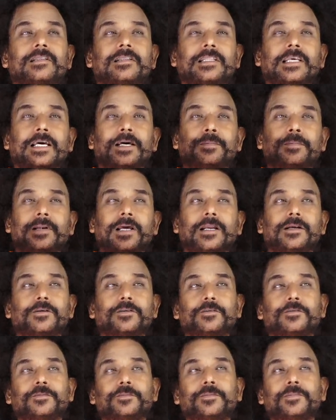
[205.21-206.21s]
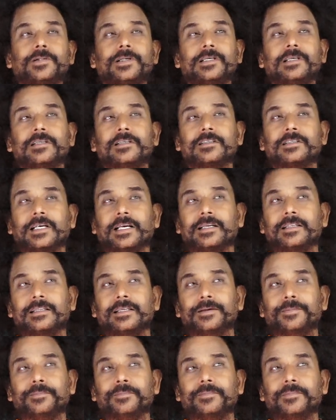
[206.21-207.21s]
They have not to be inside
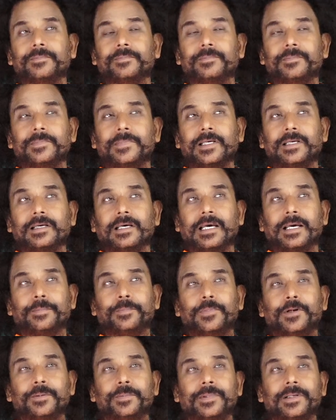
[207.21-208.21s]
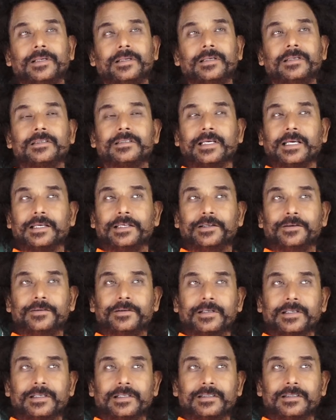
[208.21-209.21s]
the abdomen, inside
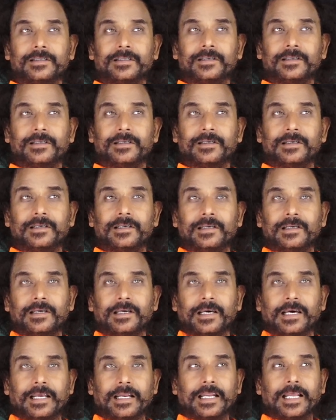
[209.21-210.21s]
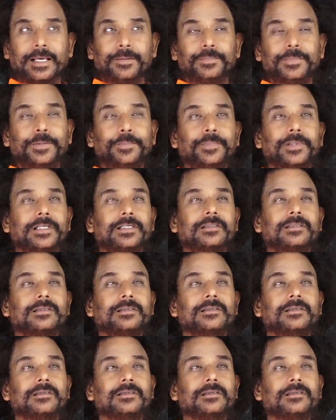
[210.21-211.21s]
uterus and have the
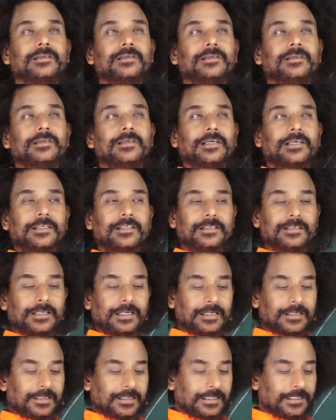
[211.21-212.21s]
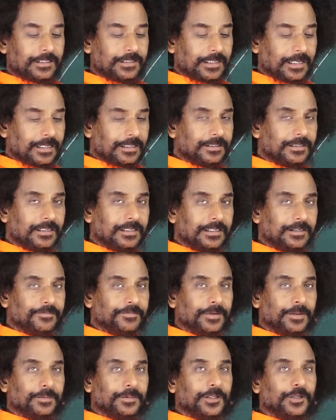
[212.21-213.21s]
birth. And start journey
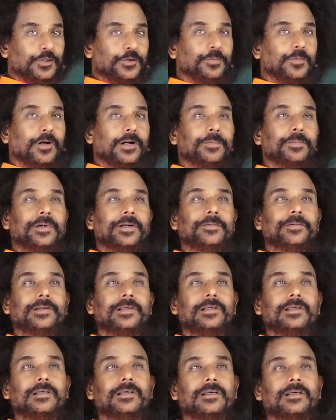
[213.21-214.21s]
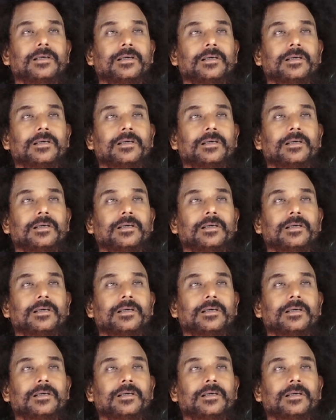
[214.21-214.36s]
from the newborn baby.